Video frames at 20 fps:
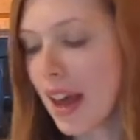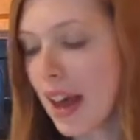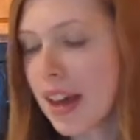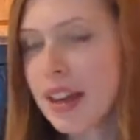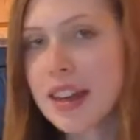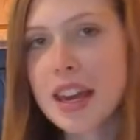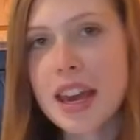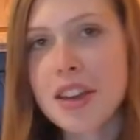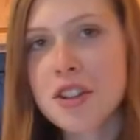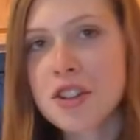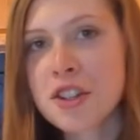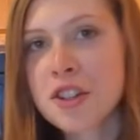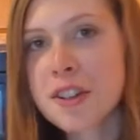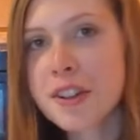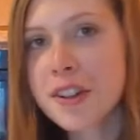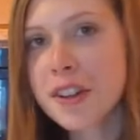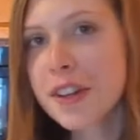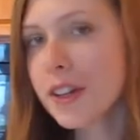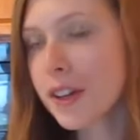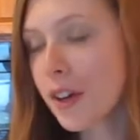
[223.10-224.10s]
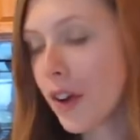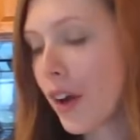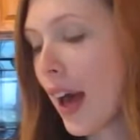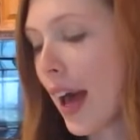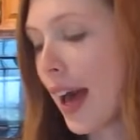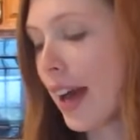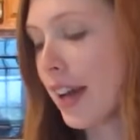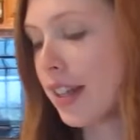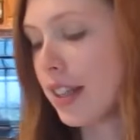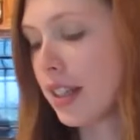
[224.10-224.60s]
Occasionally, go
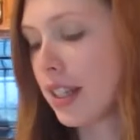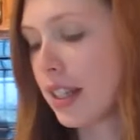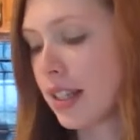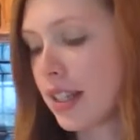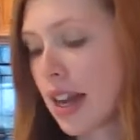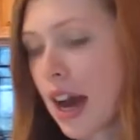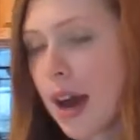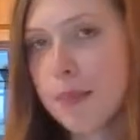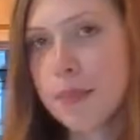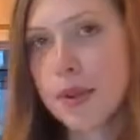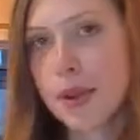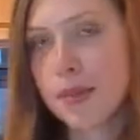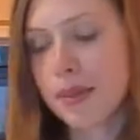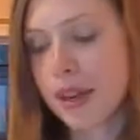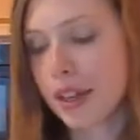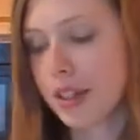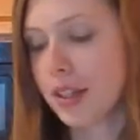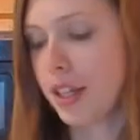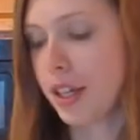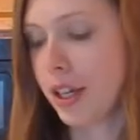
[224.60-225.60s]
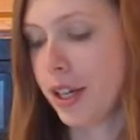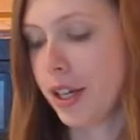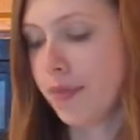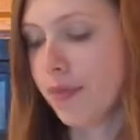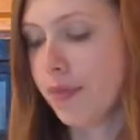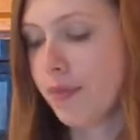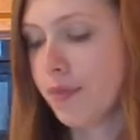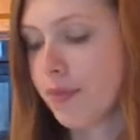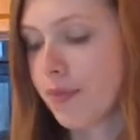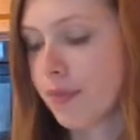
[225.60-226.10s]
ahead and stop your
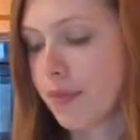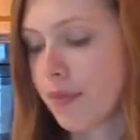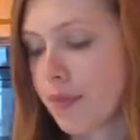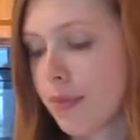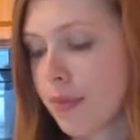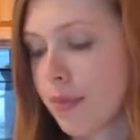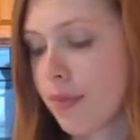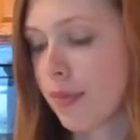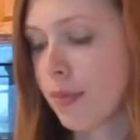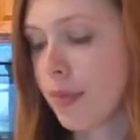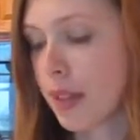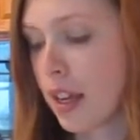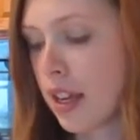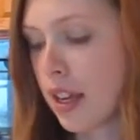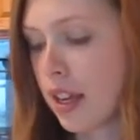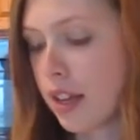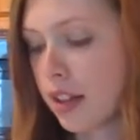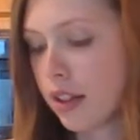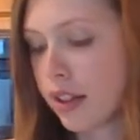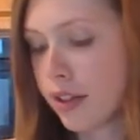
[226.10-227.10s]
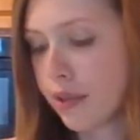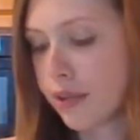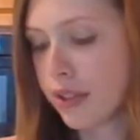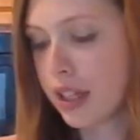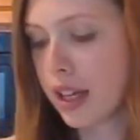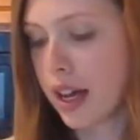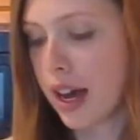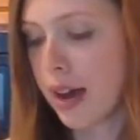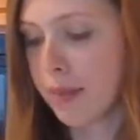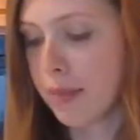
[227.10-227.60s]
mixer, lift
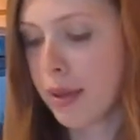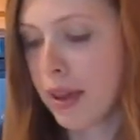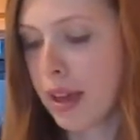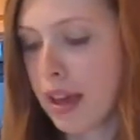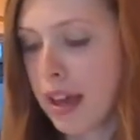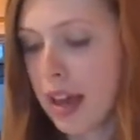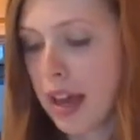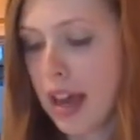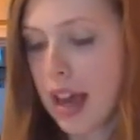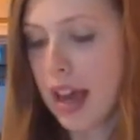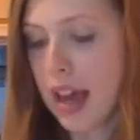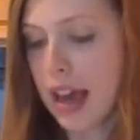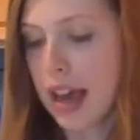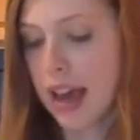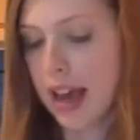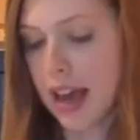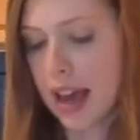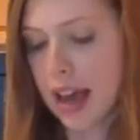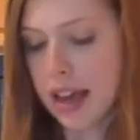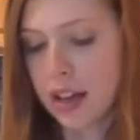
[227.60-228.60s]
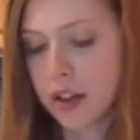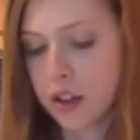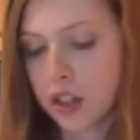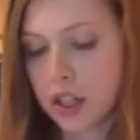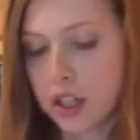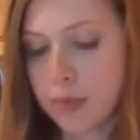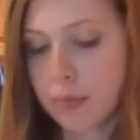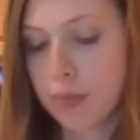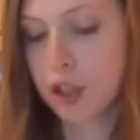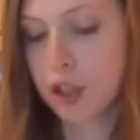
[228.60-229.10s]
it up, and just